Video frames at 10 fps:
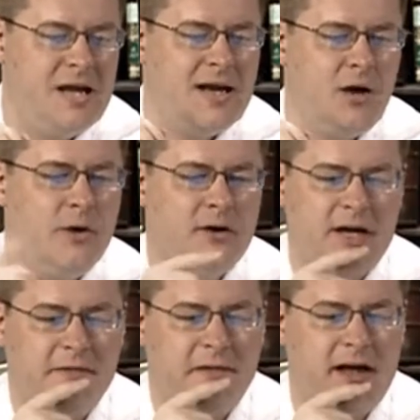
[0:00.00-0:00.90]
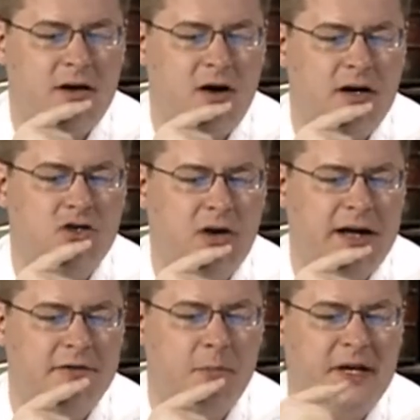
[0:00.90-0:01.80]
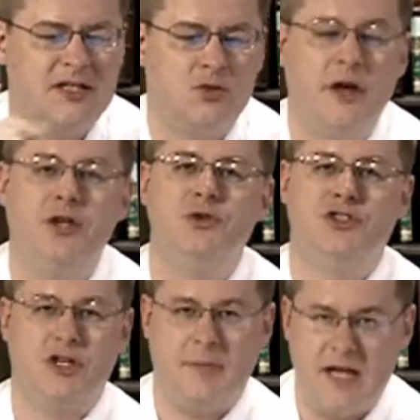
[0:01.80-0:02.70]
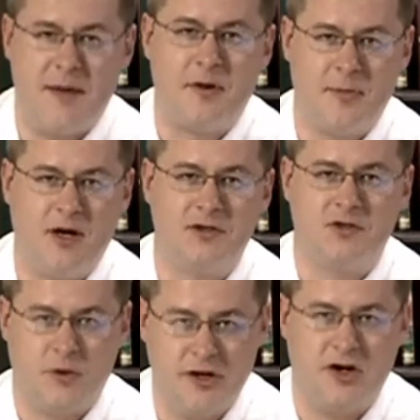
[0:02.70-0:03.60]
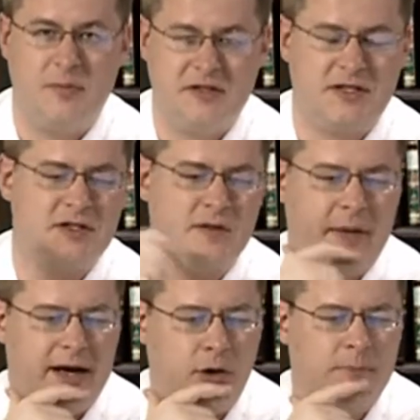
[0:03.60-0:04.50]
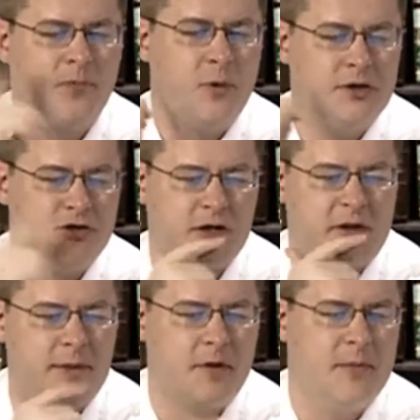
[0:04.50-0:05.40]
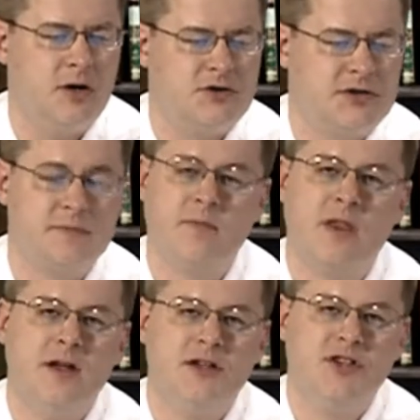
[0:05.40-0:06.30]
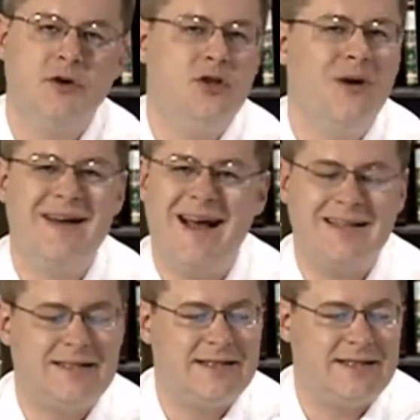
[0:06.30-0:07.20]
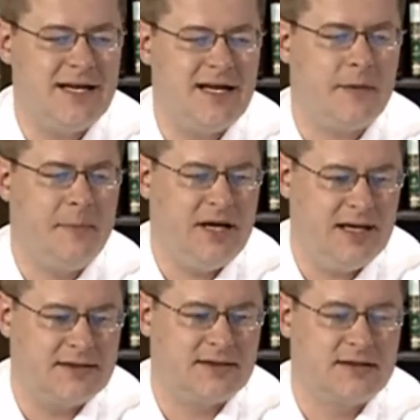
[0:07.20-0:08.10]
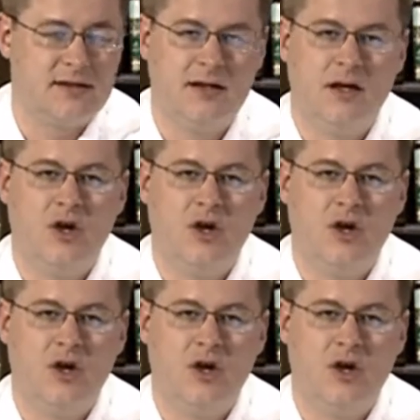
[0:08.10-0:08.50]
Be not weary and faint-hearted, crying for peace when you should be uppermost, when you're in a position of power, when you should be uppermost. So you are not to seek peace